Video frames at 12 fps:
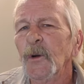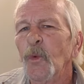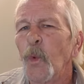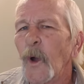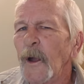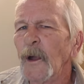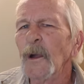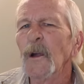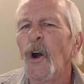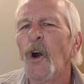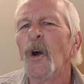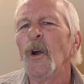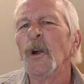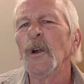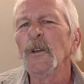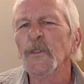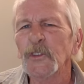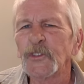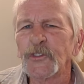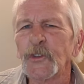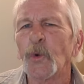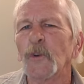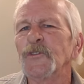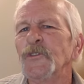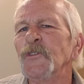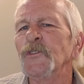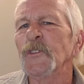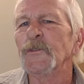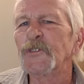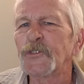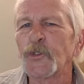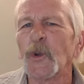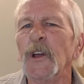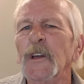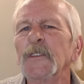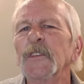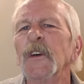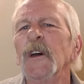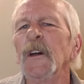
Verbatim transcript: Where are the sources of strength